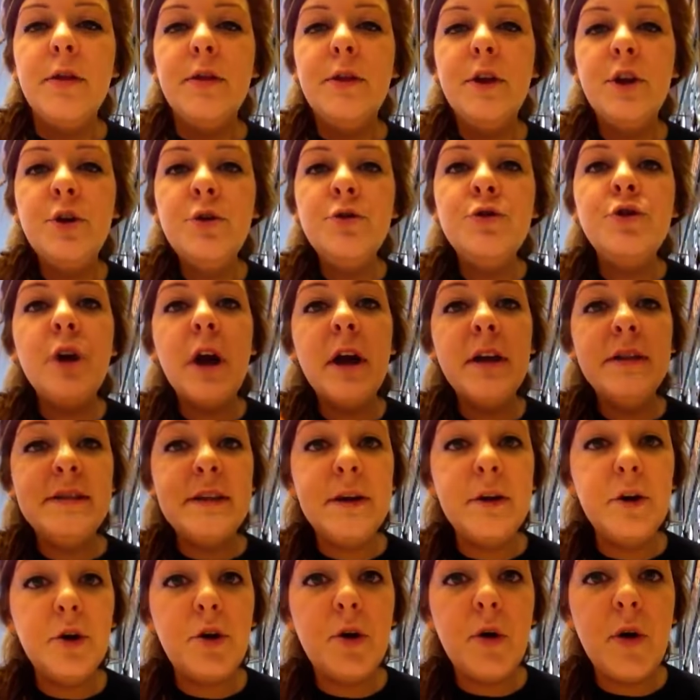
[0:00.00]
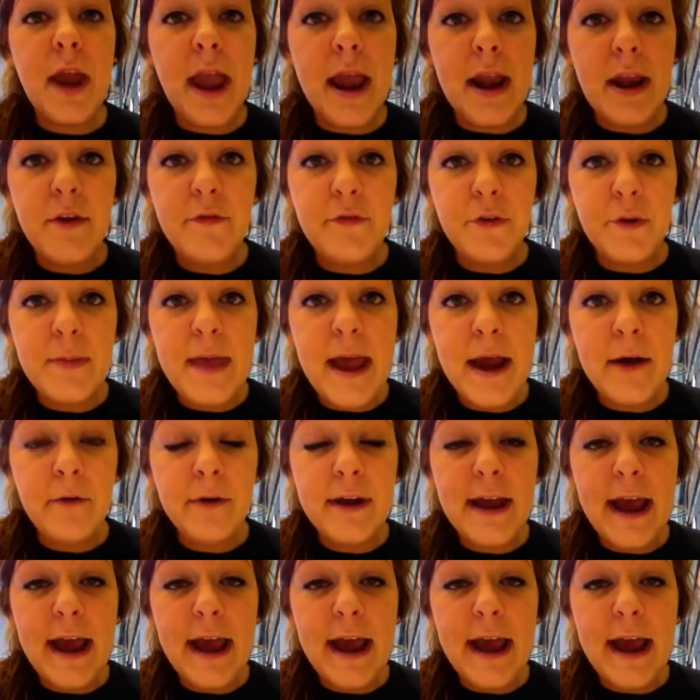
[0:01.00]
The neutrons that are created from that